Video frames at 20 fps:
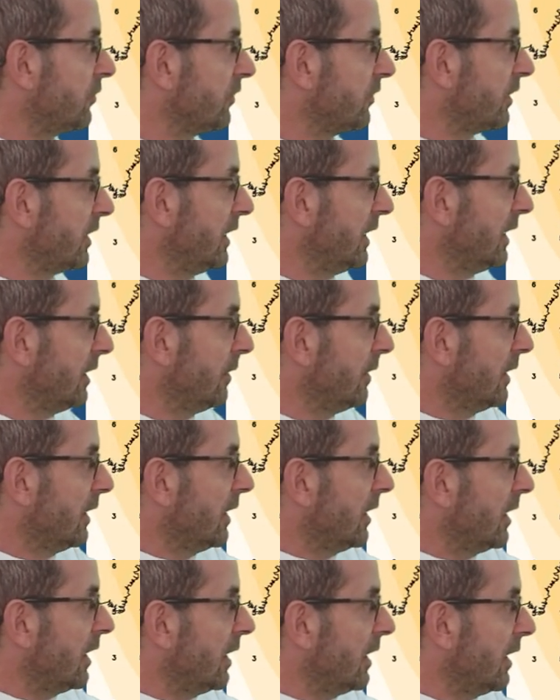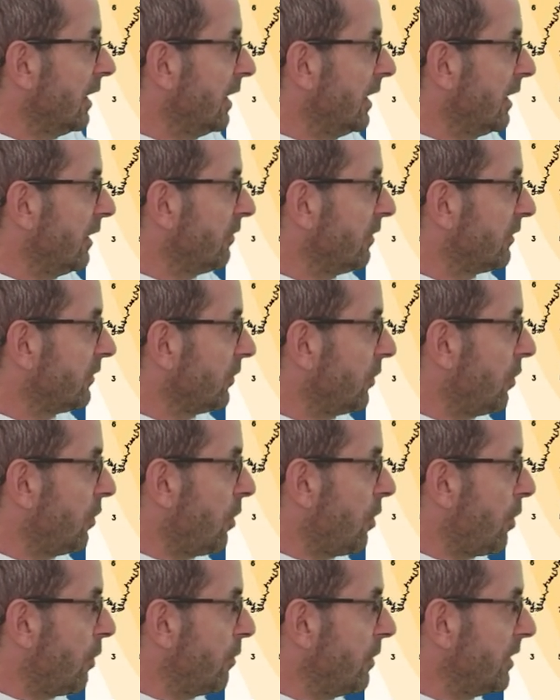just here, and this
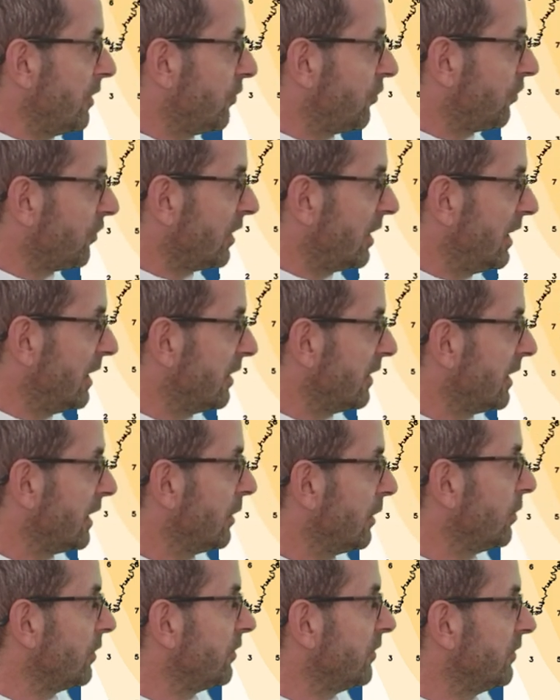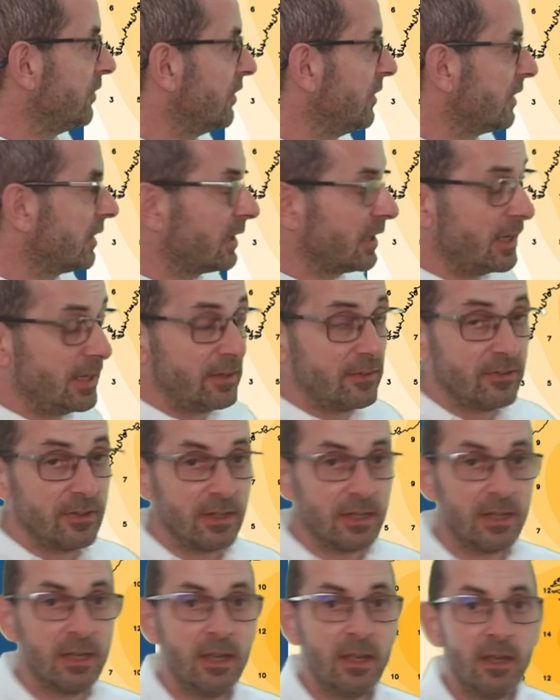orange shading, which is
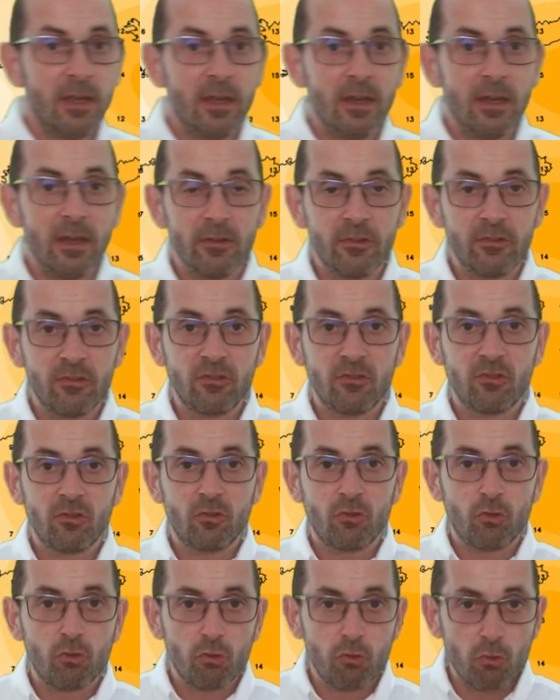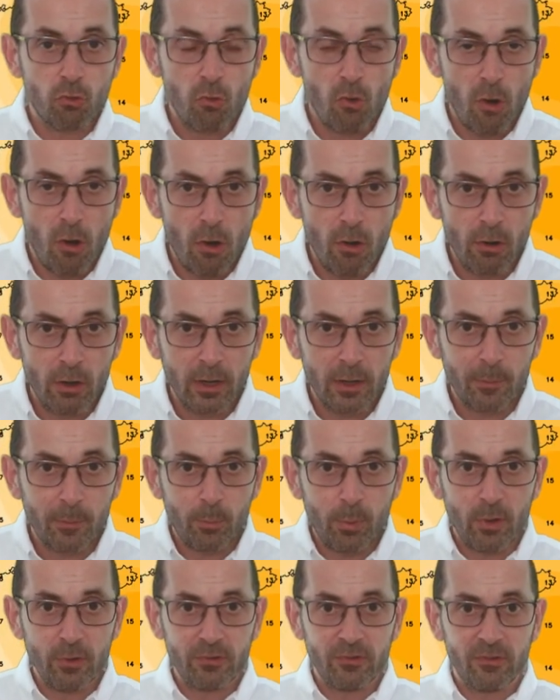indicating a strong
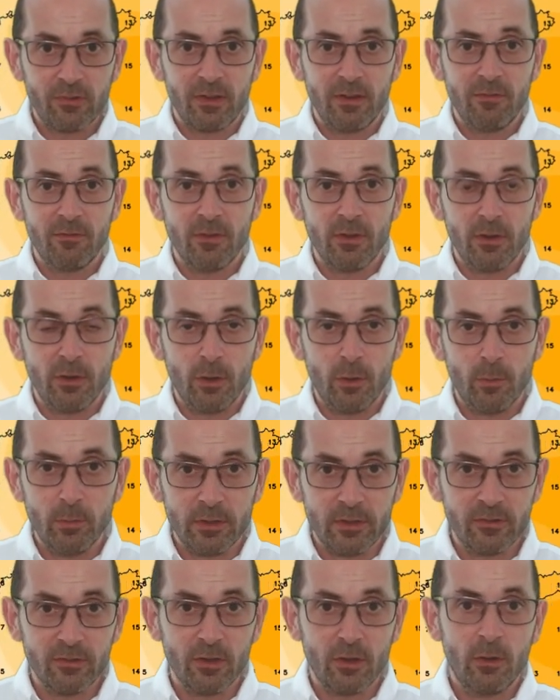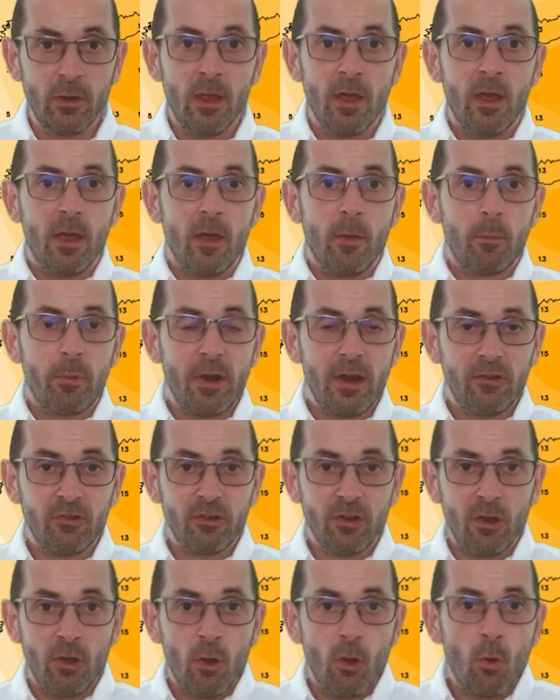positive anomaly. So
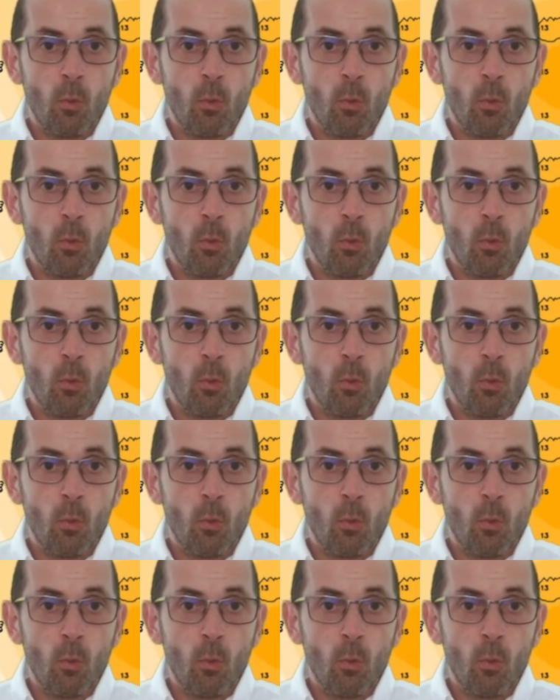pressure